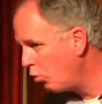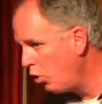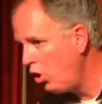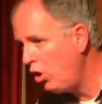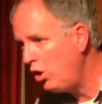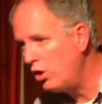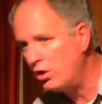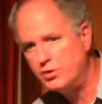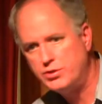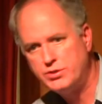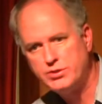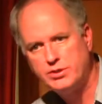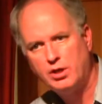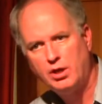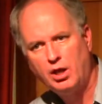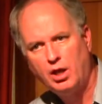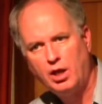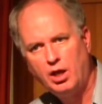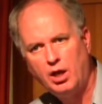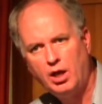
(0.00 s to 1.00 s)
words.
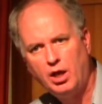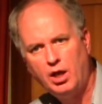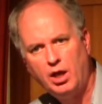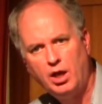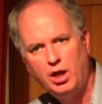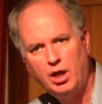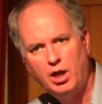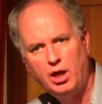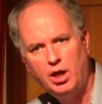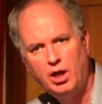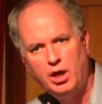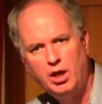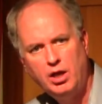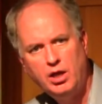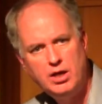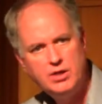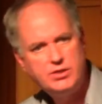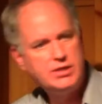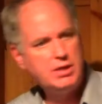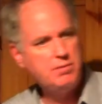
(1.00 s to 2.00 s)

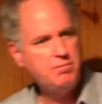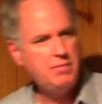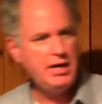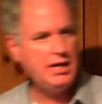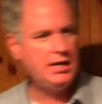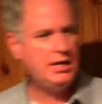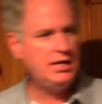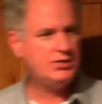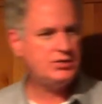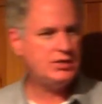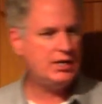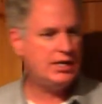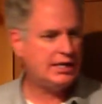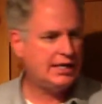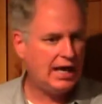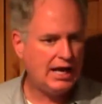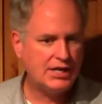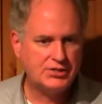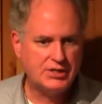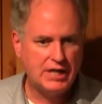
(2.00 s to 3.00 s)
He said, Man, listen to
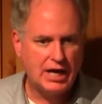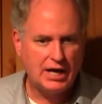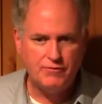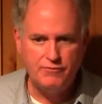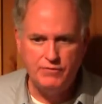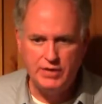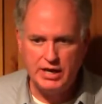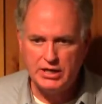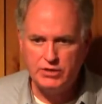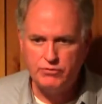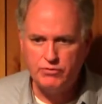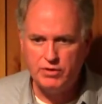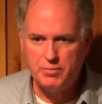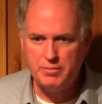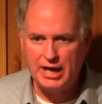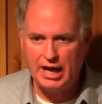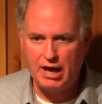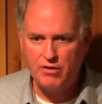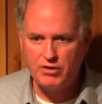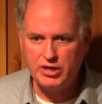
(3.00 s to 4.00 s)
God's got victory. I
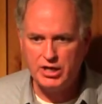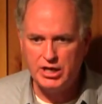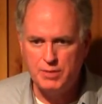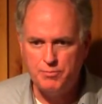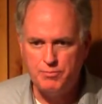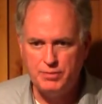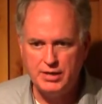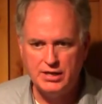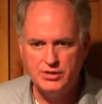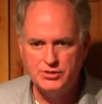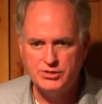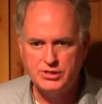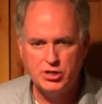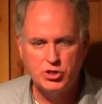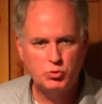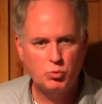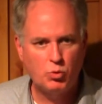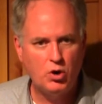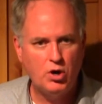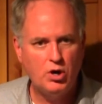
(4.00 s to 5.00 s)
mean, how could he pen
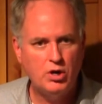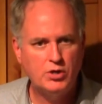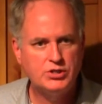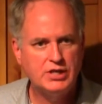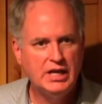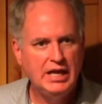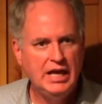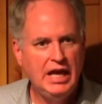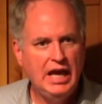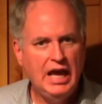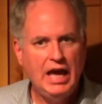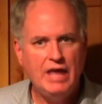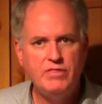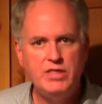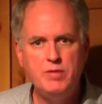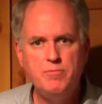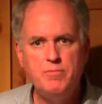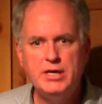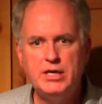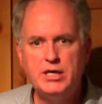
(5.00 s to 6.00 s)
such words and
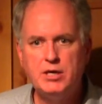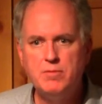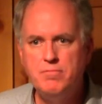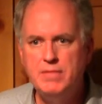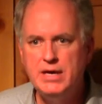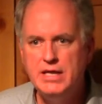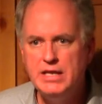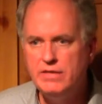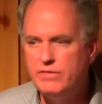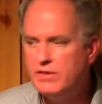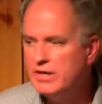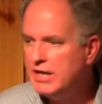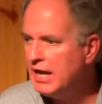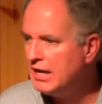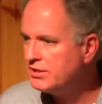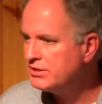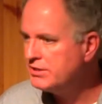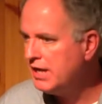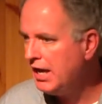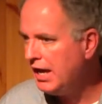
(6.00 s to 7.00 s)
then be committed the
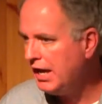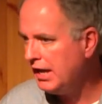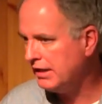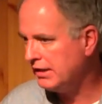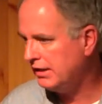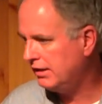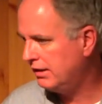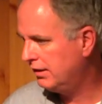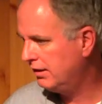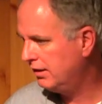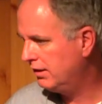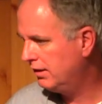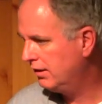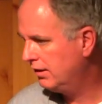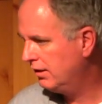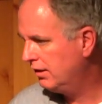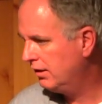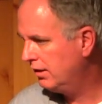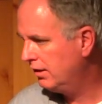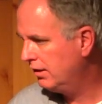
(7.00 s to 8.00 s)
next day?
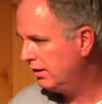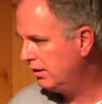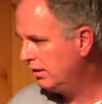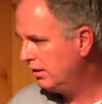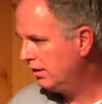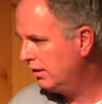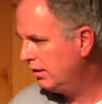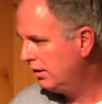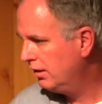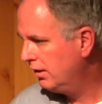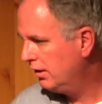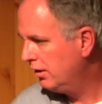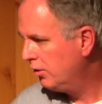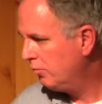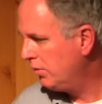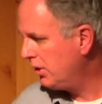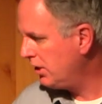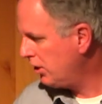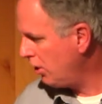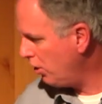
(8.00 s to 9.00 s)

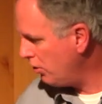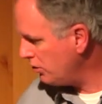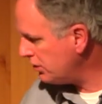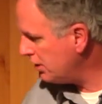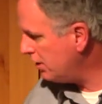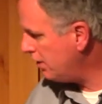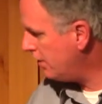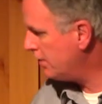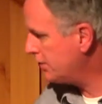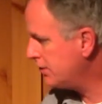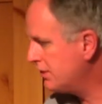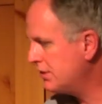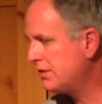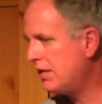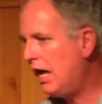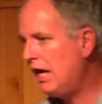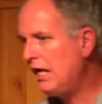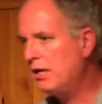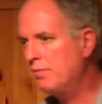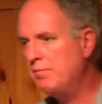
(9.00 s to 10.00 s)
But he goes into this
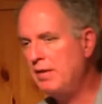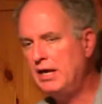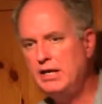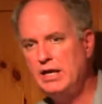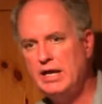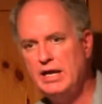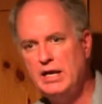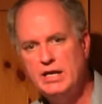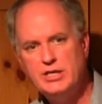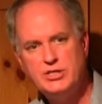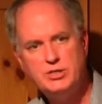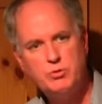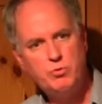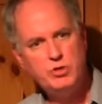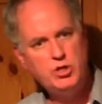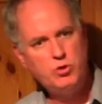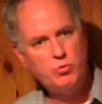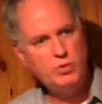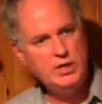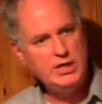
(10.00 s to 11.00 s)
asylum. And, and listen,
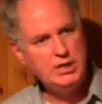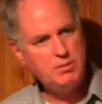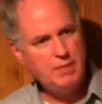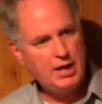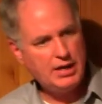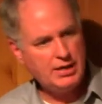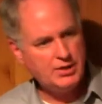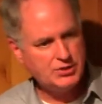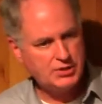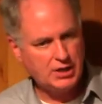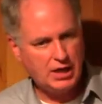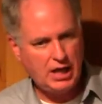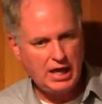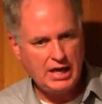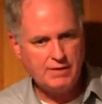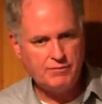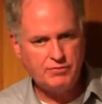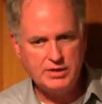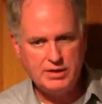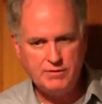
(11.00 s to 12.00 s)
when you read about his
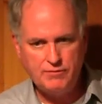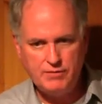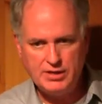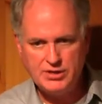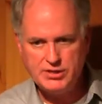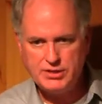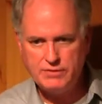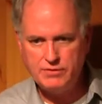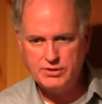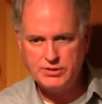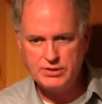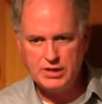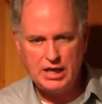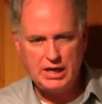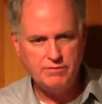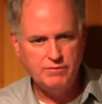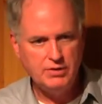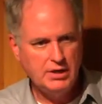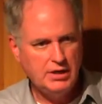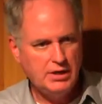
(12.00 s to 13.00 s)
life, the events of his
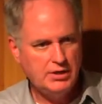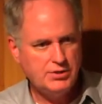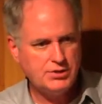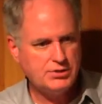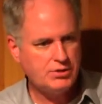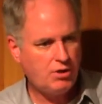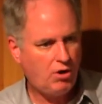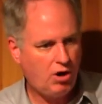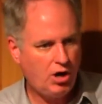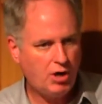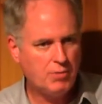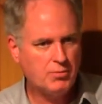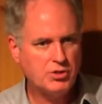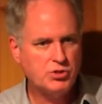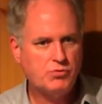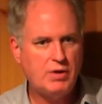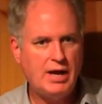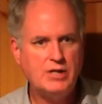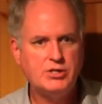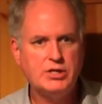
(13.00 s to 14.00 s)
life, it's just horrible. It's
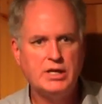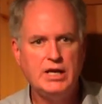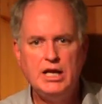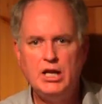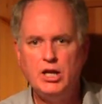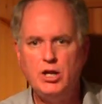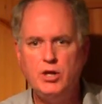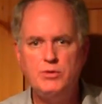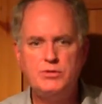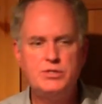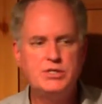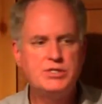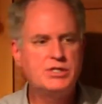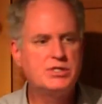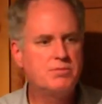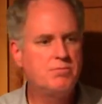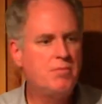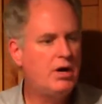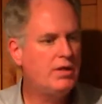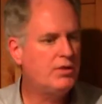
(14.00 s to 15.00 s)
tragic. Loses
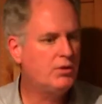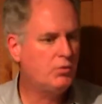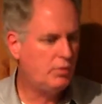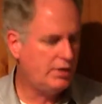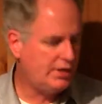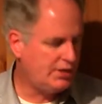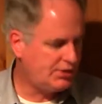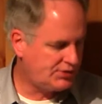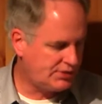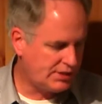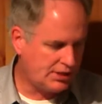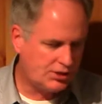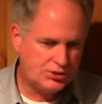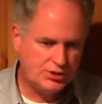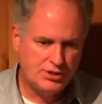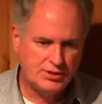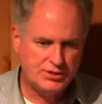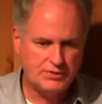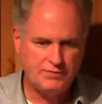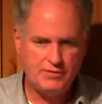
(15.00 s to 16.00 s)
his mother when he's six
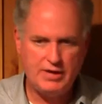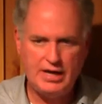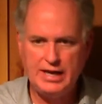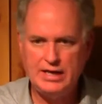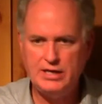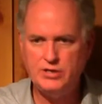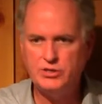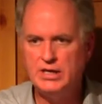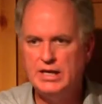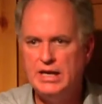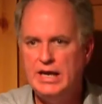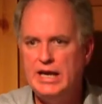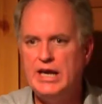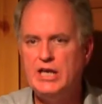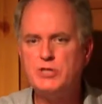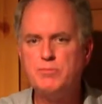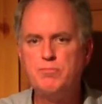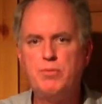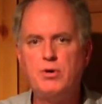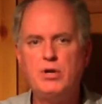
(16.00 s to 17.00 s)
years of age.
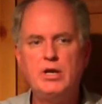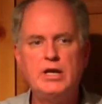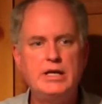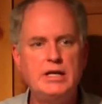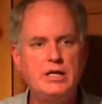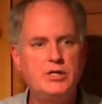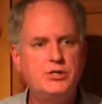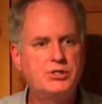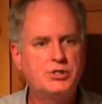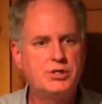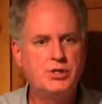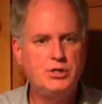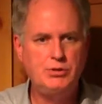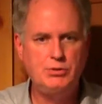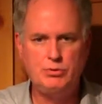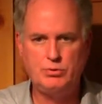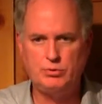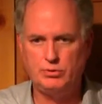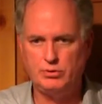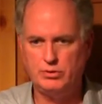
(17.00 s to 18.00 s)
He's bullied in
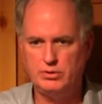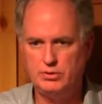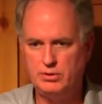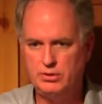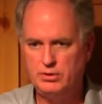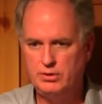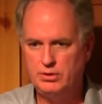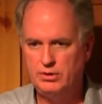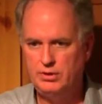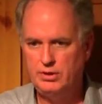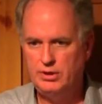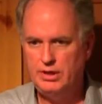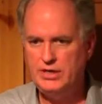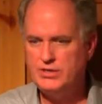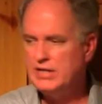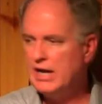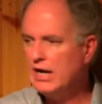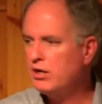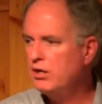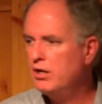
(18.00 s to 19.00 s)
school. He
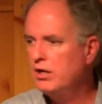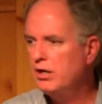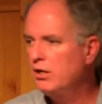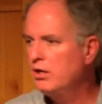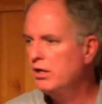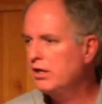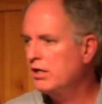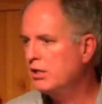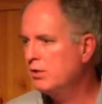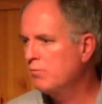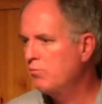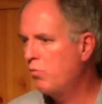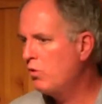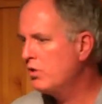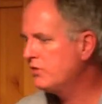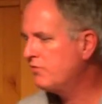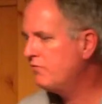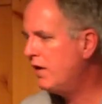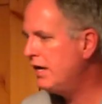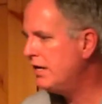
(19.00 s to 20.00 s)
said, I couldn't look at the
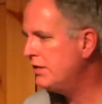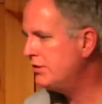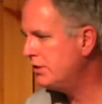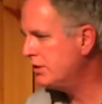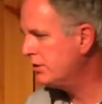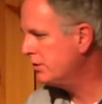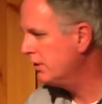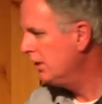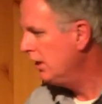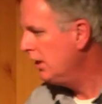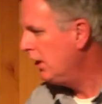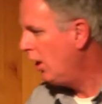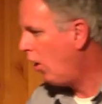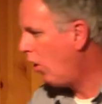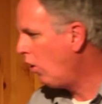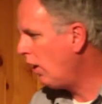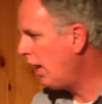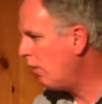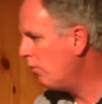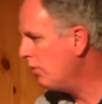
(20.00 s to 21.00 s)
boys' faces.
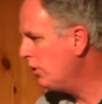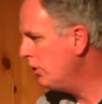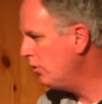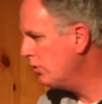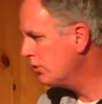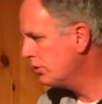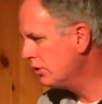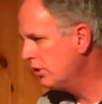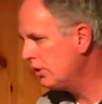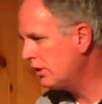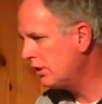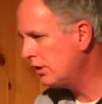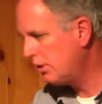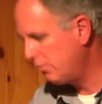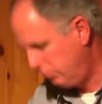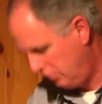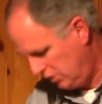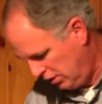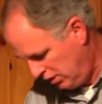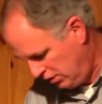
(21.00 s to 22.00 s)
All I would do is look at
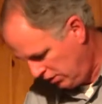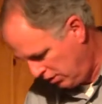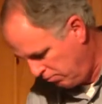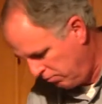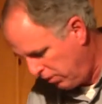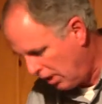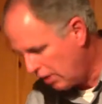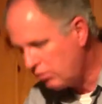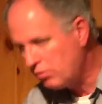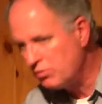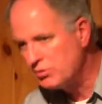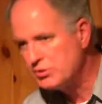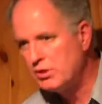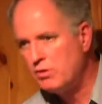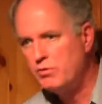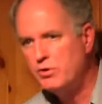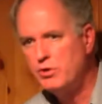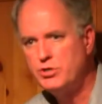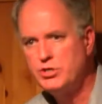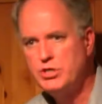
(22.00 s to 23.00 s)
the, the buckles
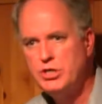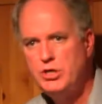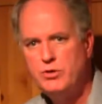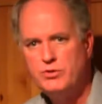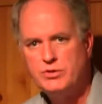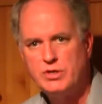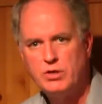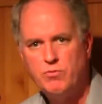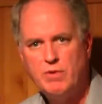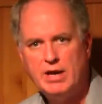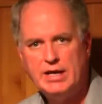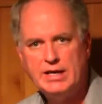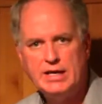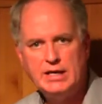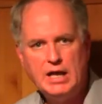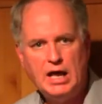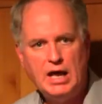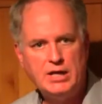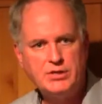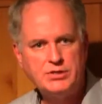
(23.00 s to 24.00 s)
on their shoes and
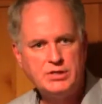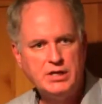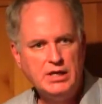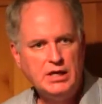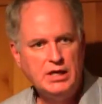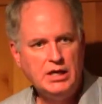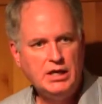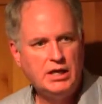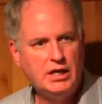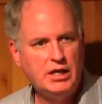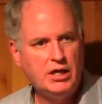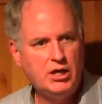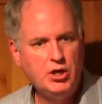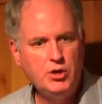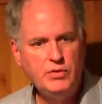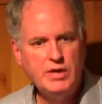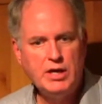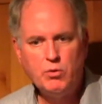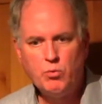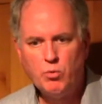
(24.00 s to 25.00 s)
recognize uh,
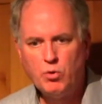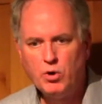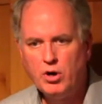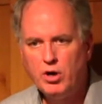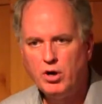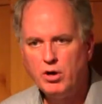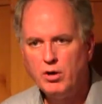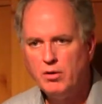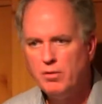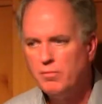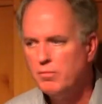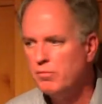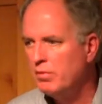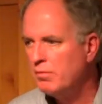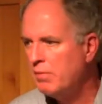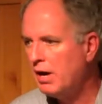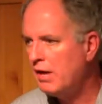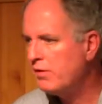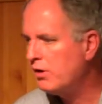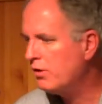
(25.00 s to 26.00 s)
who they were
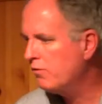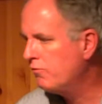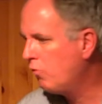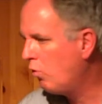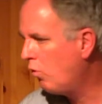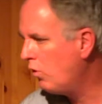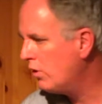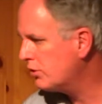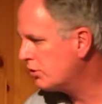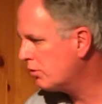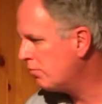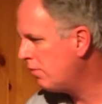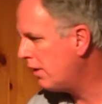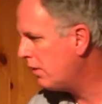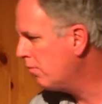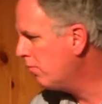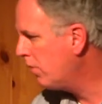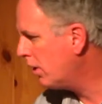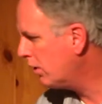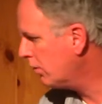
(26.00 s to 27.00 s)
by their voice or by
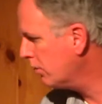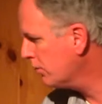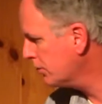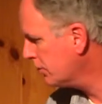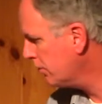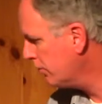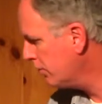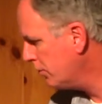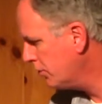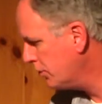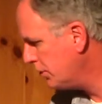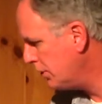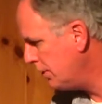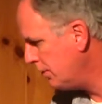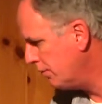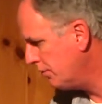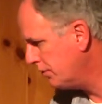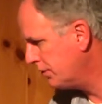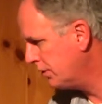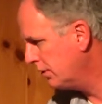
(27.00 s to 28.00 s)
the buckles on their
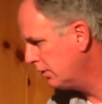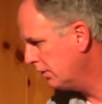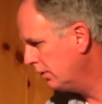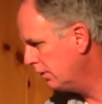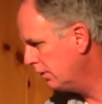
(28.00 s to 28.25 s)
shoes.